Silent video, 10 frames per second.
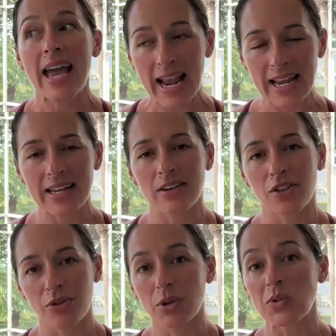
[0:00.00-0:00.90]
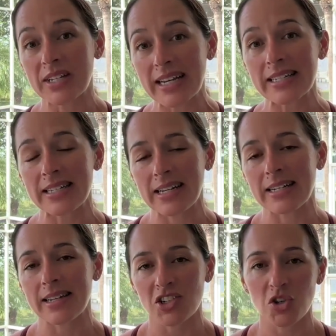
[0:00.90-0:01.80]
And through testing,
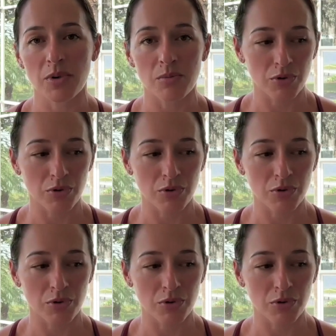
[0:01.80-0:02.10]
it's actually been